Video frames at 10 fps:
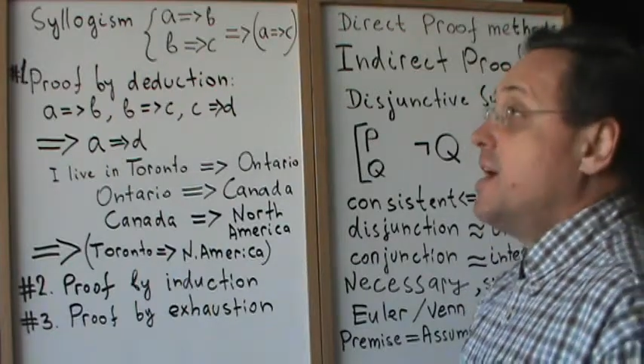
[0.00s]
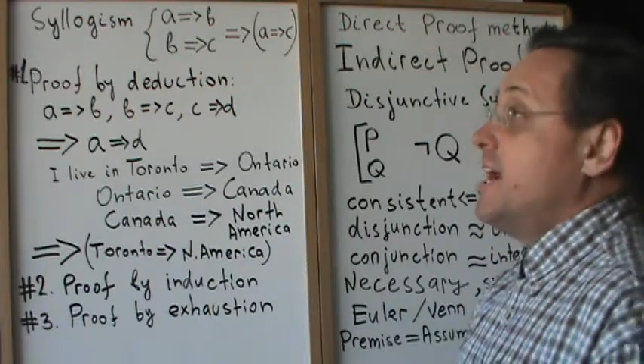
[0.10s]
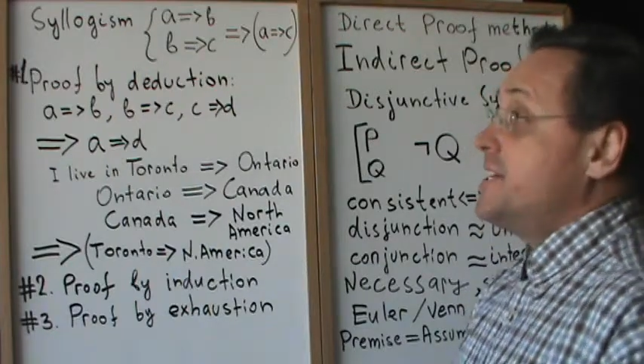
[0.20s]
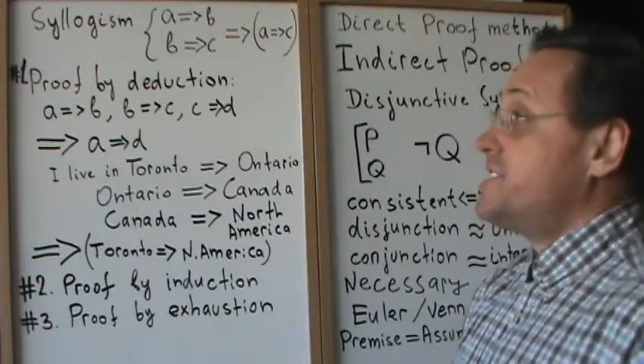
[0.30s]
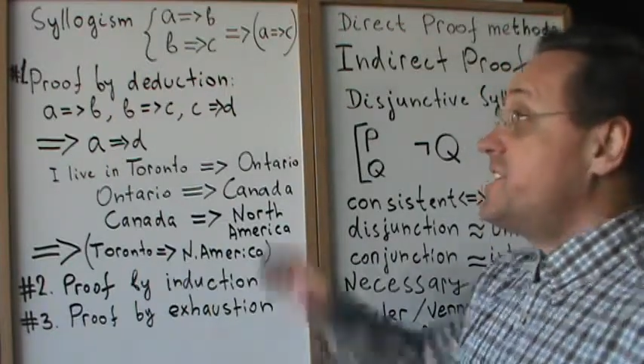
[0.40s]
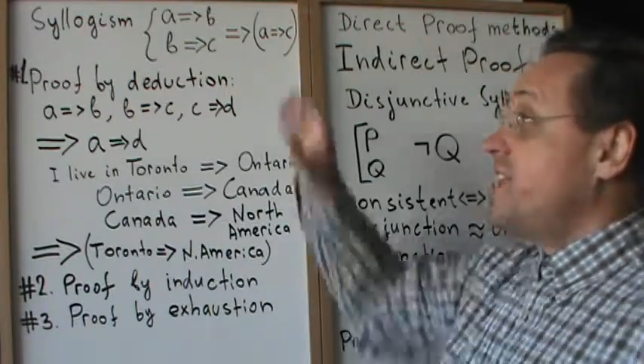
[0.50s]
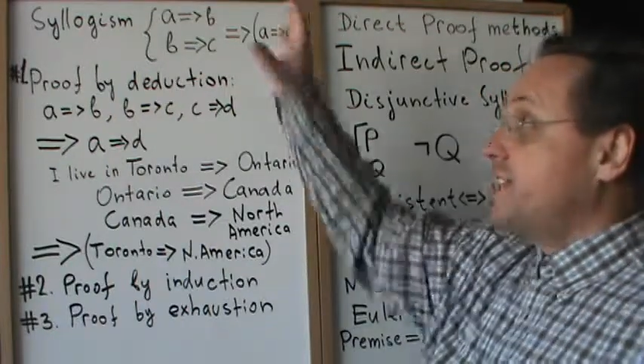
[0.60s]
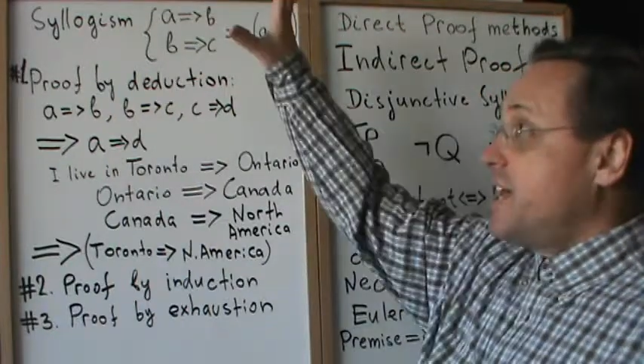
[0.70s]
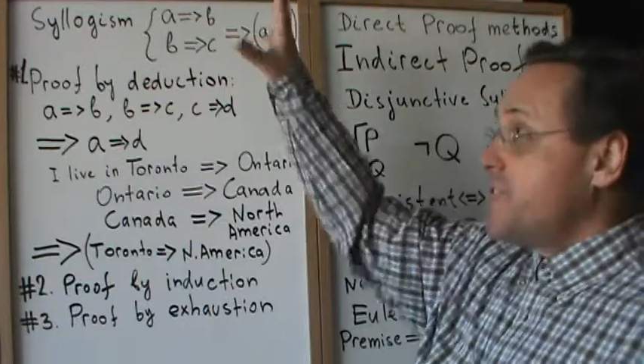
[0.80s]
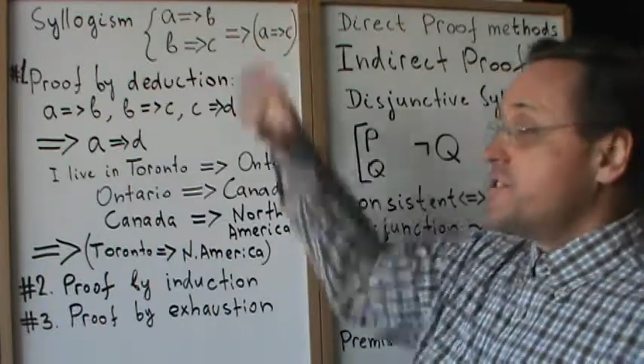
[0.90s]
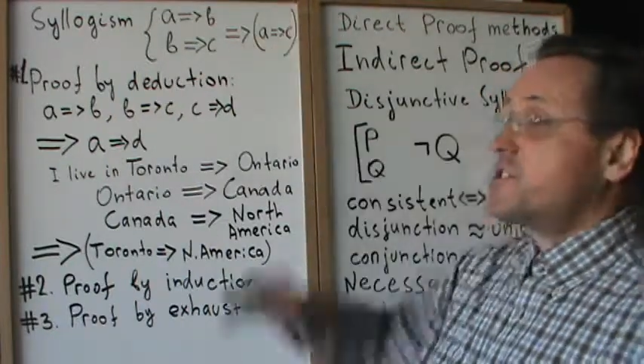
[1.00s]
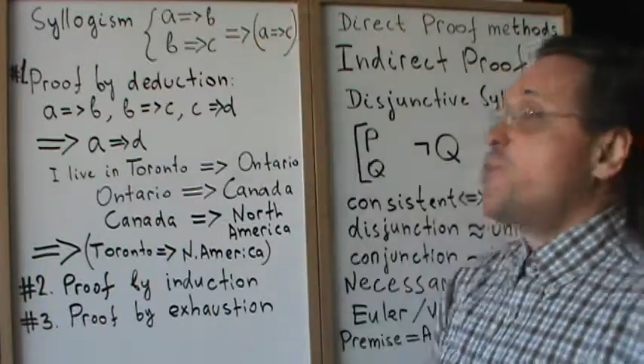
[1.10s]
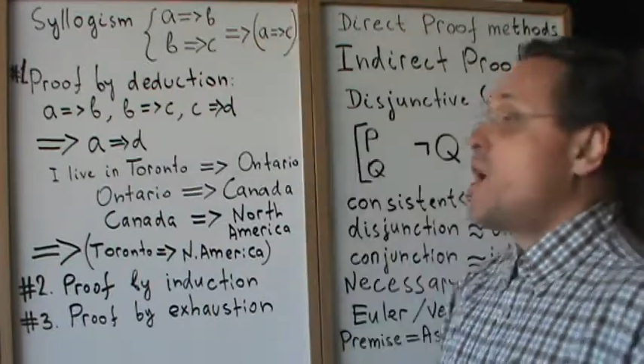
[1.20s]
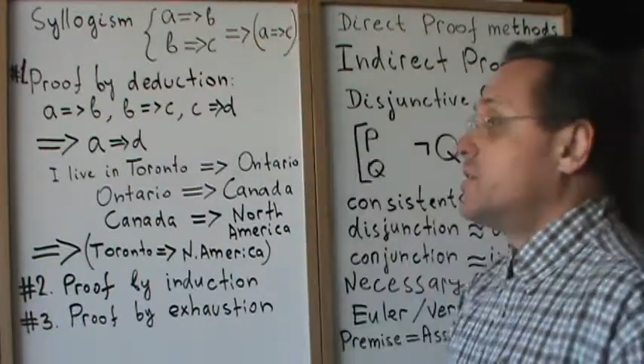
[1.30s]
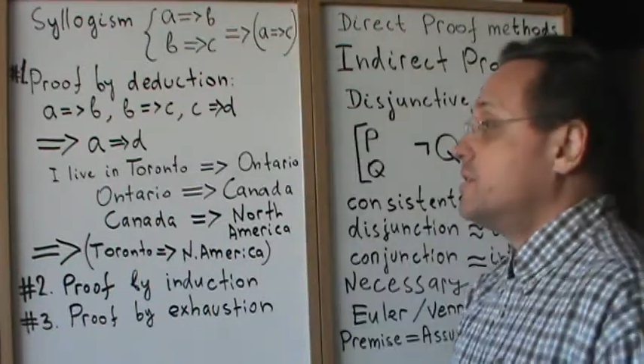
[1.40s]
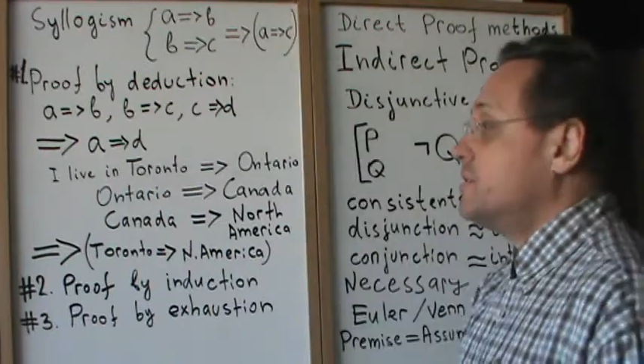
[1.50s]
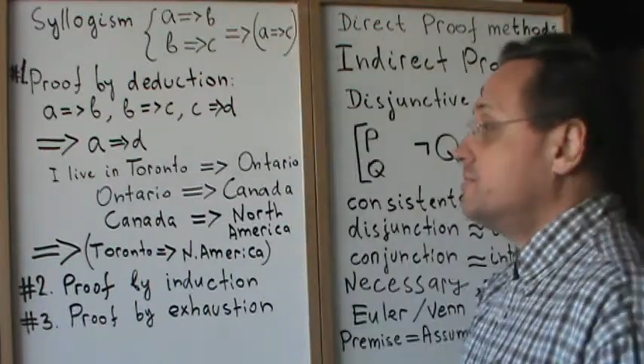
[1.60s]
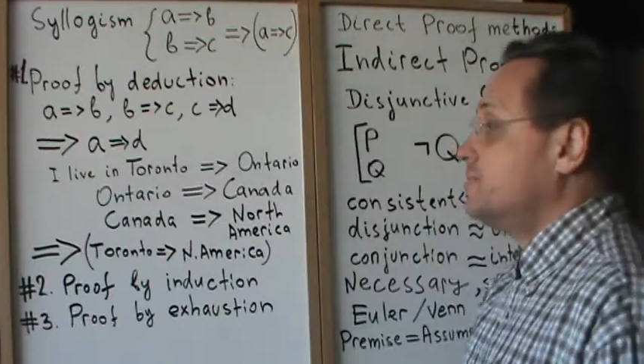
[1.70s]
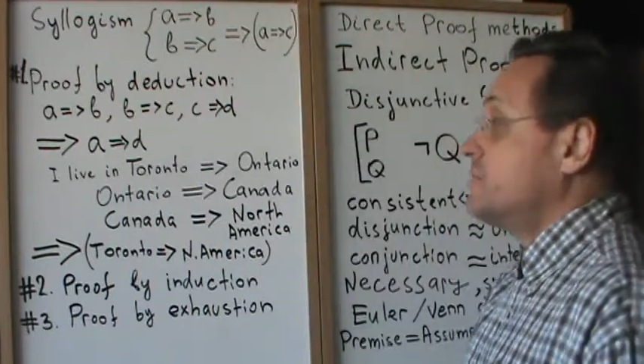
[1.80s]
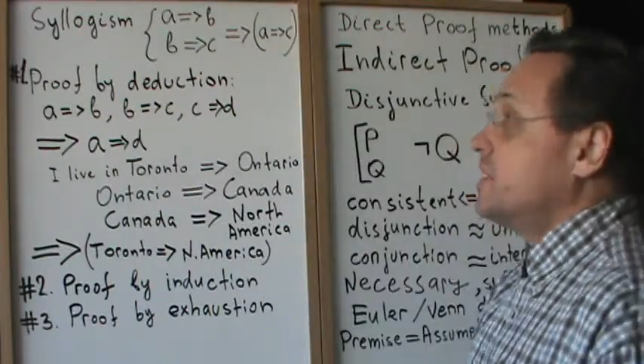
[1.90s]
I see another swan,
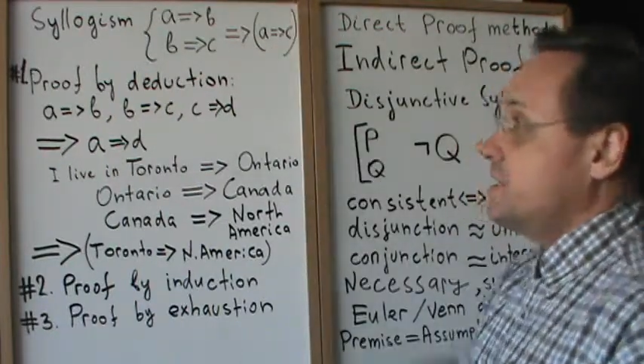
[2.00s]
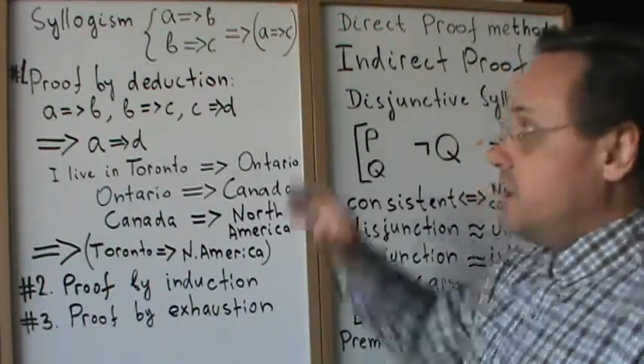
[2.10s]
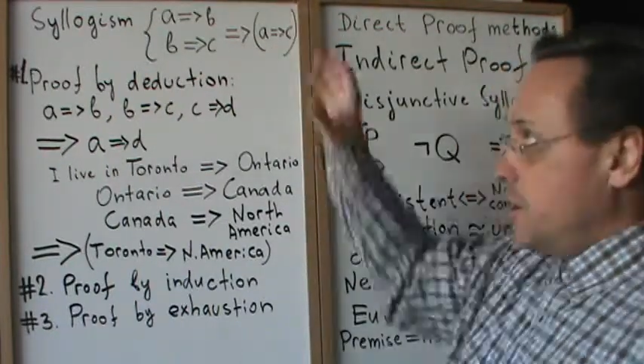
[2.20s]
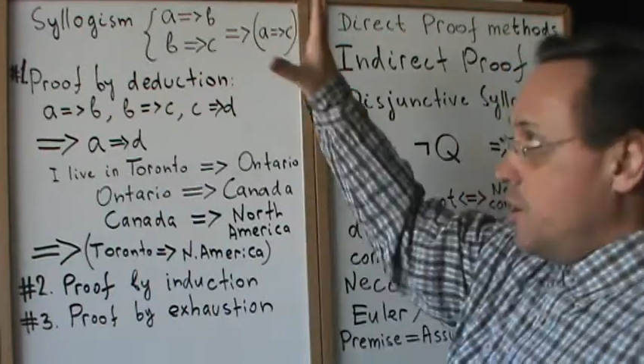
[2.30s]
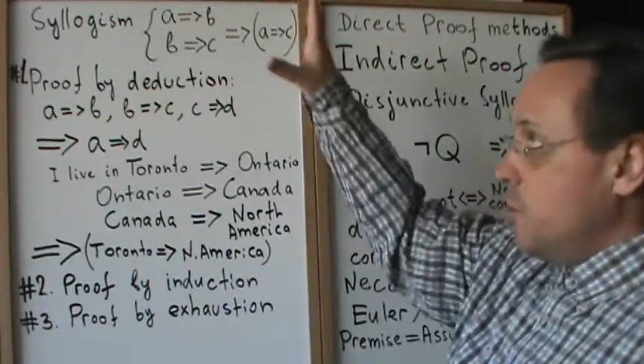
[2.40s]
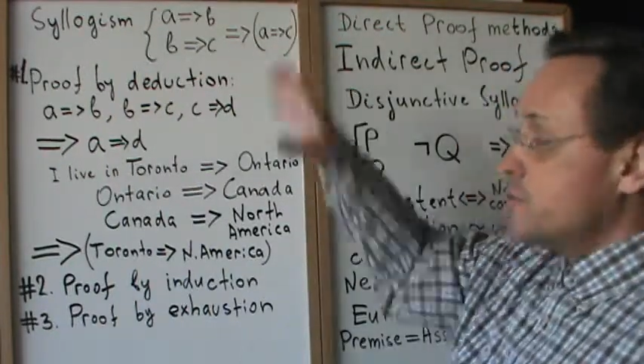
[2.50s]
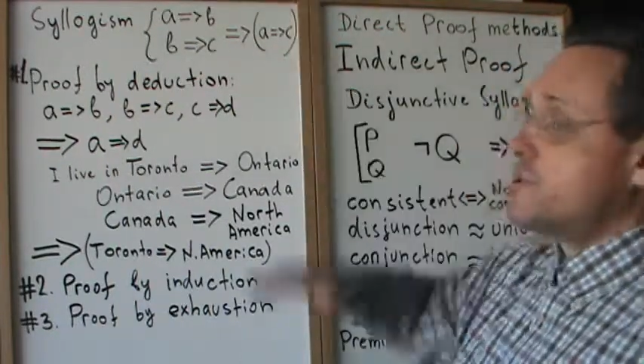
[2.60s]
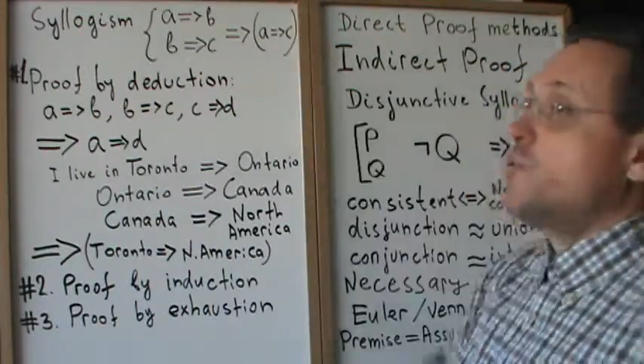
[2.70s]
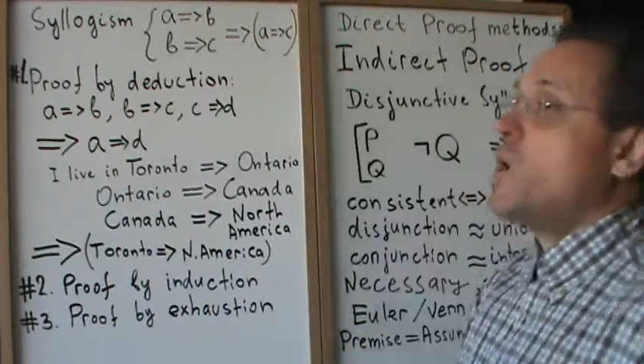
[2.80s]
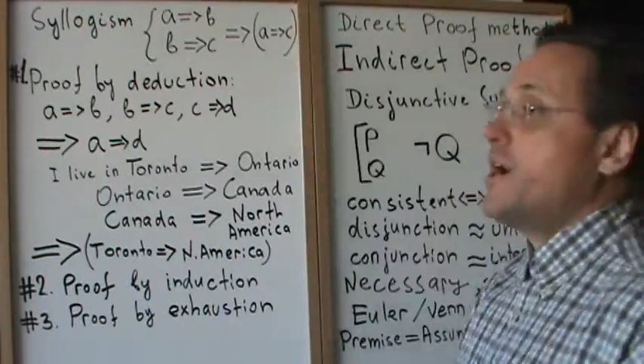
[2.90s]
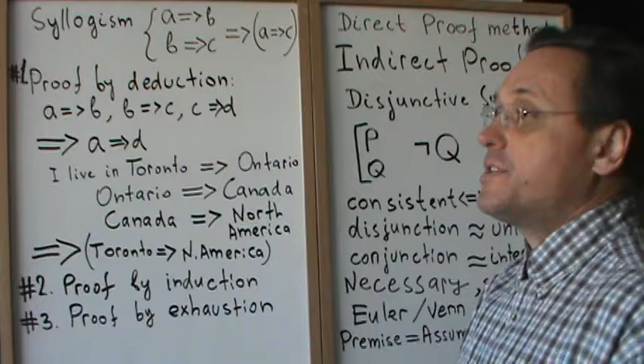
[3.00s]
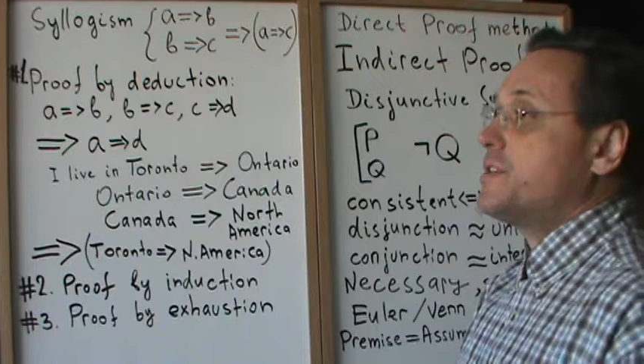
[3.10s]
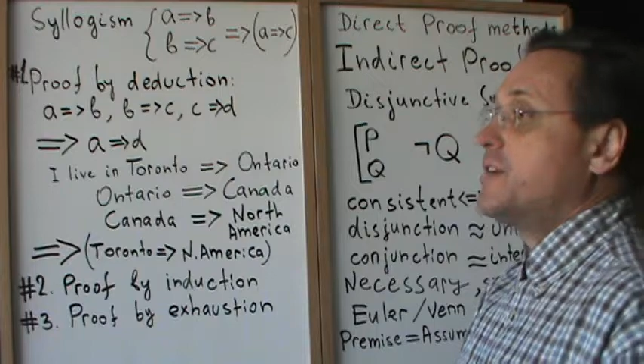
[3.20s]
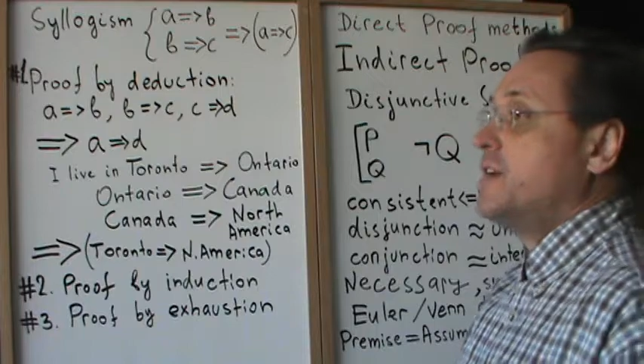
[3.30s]
also white.